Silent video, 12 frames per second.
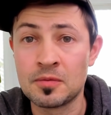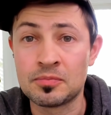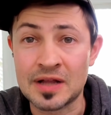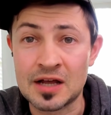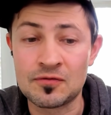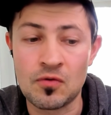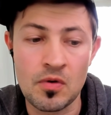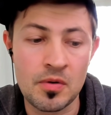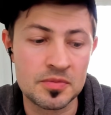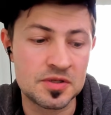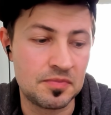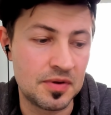
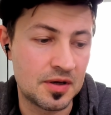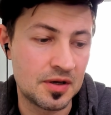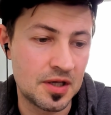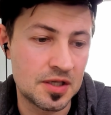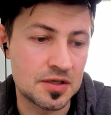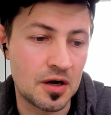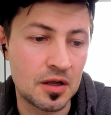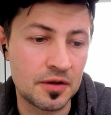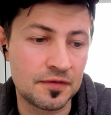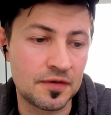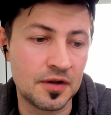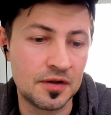platforms because all
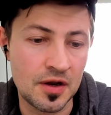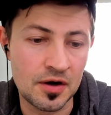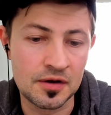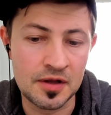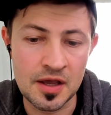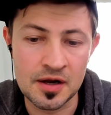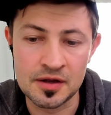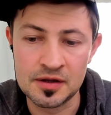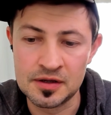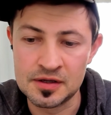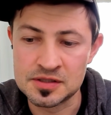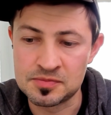of their data
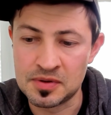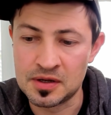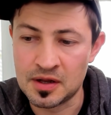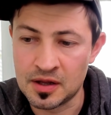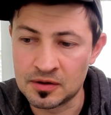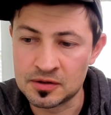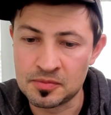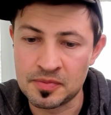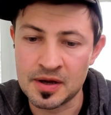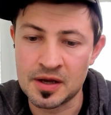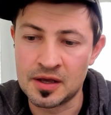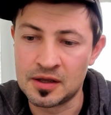is being held
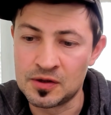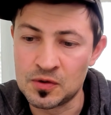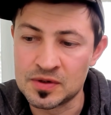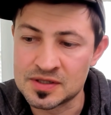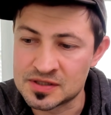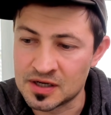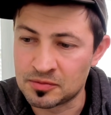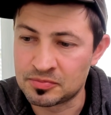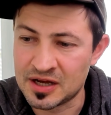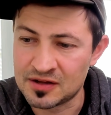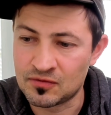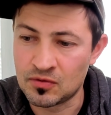by US tech
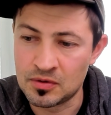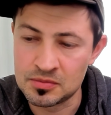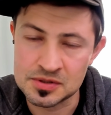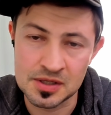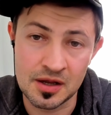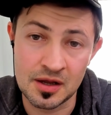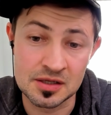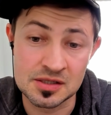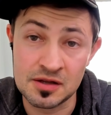platforms that has